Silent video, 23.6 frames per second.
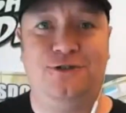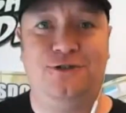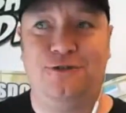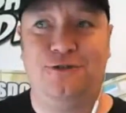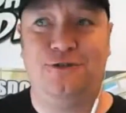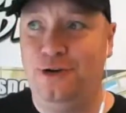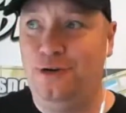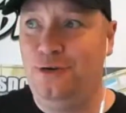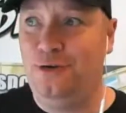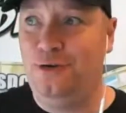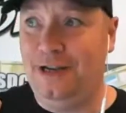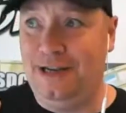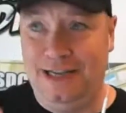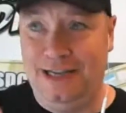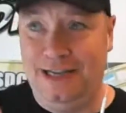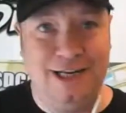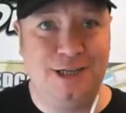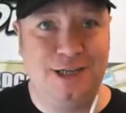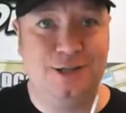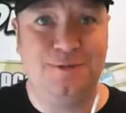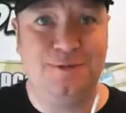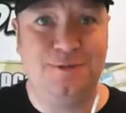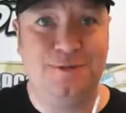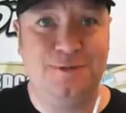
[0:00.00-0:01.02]
through An
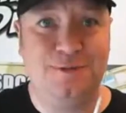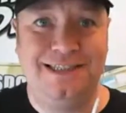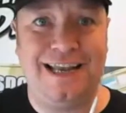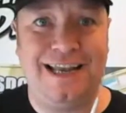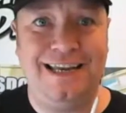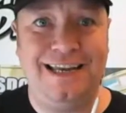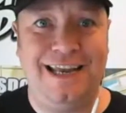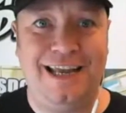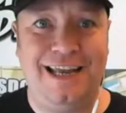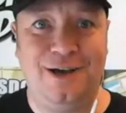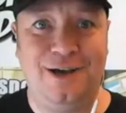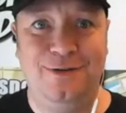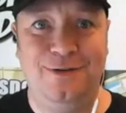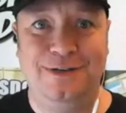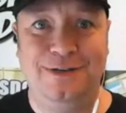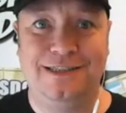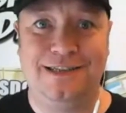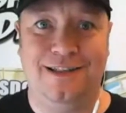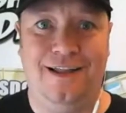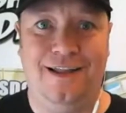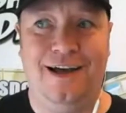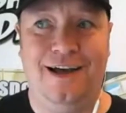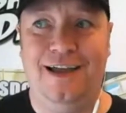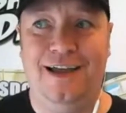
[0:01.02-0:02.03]
Englishman in San Diego is
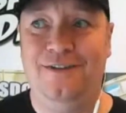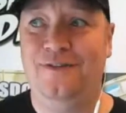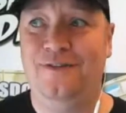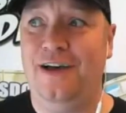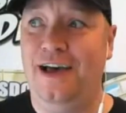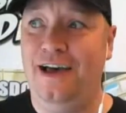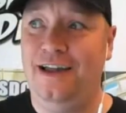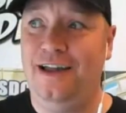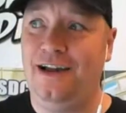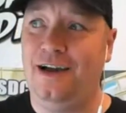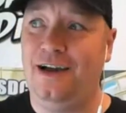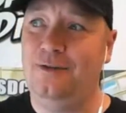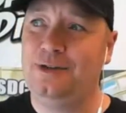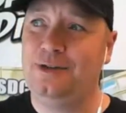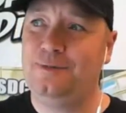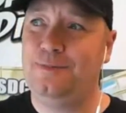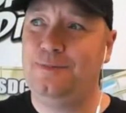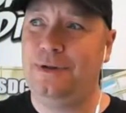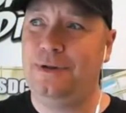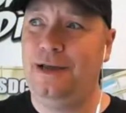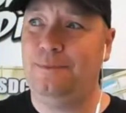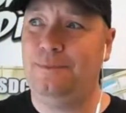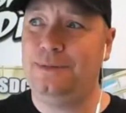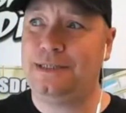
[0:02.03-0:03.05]
live, and I was
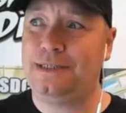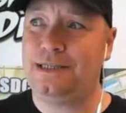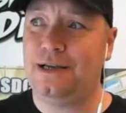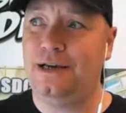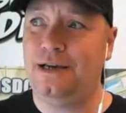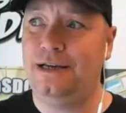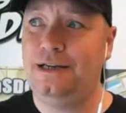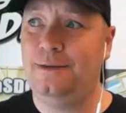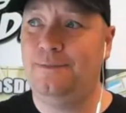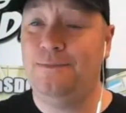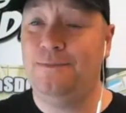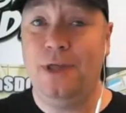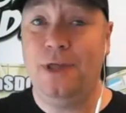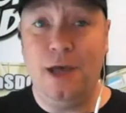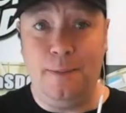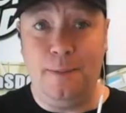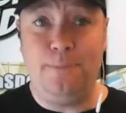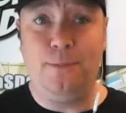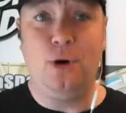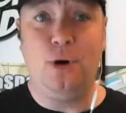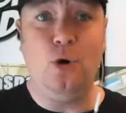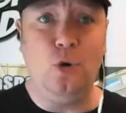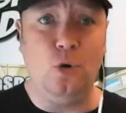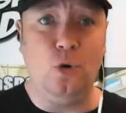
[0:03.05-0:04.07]
beside a
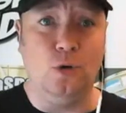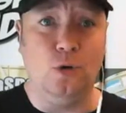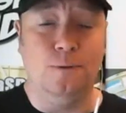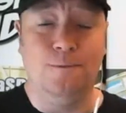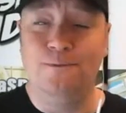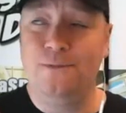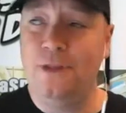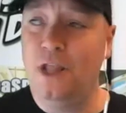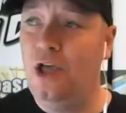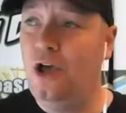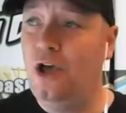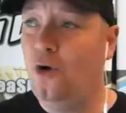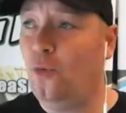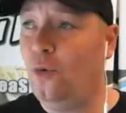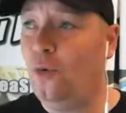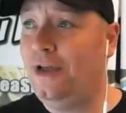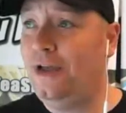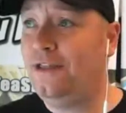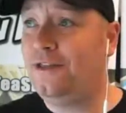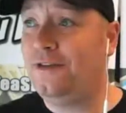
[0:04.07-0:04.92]
pool with